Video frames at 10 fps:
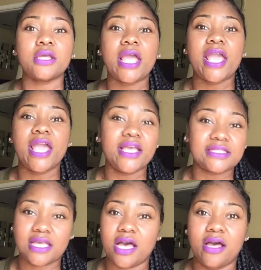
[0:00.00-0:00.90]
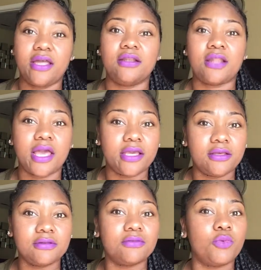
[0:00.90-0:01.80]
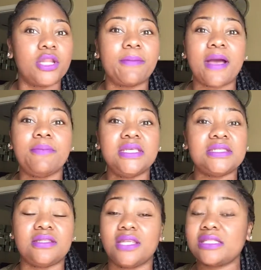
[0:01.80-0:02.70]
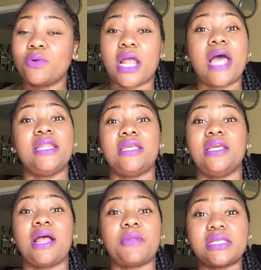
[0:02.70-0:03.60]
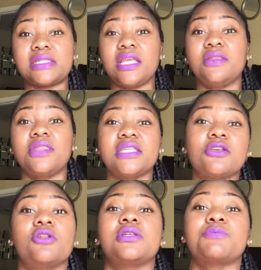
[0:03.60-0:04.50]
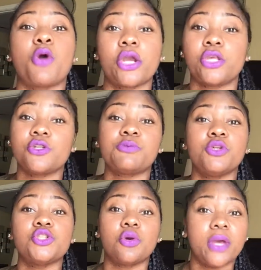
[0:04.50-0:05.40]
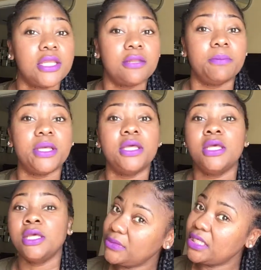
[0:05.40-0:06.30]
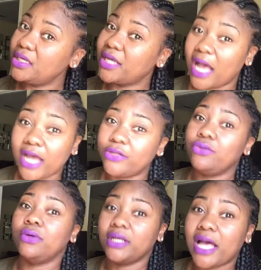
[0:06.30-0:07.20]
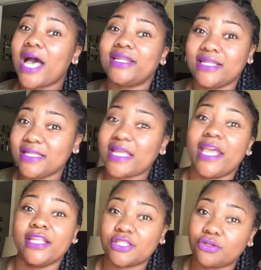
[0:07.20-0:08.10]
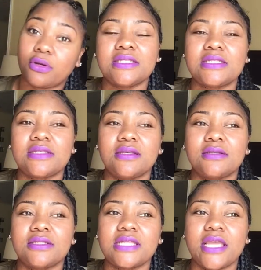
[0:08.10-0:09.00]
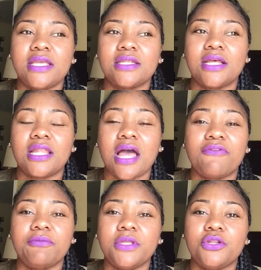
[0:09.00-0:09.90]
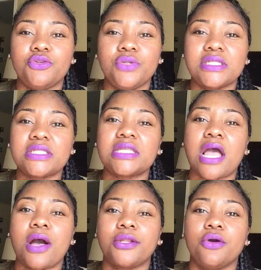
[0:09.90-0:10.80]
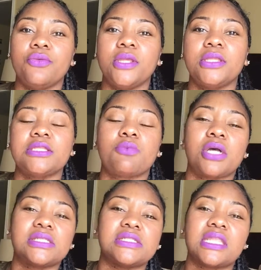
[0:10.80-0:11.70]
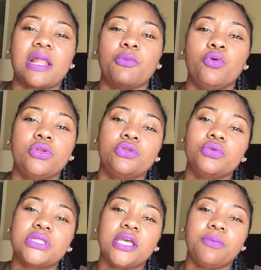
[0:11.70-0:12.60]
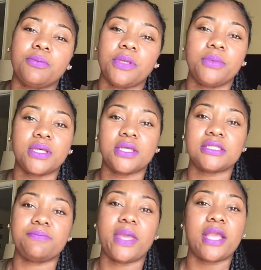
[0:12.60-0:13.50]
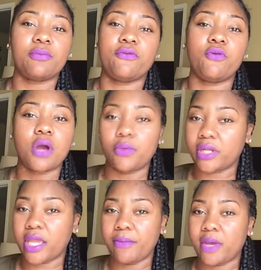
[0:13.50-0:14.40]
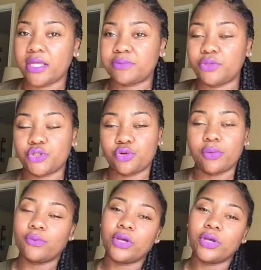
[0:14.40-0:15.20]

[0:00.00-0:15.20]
ask God, like, what am I missing? That's what I did. I'm not saying that that's going to spark your spiritual awakening, but God does answer. It's taken a lot for me to do this. This is how I know that this process that I'm going through is helping me, because back before I would have had my spiritual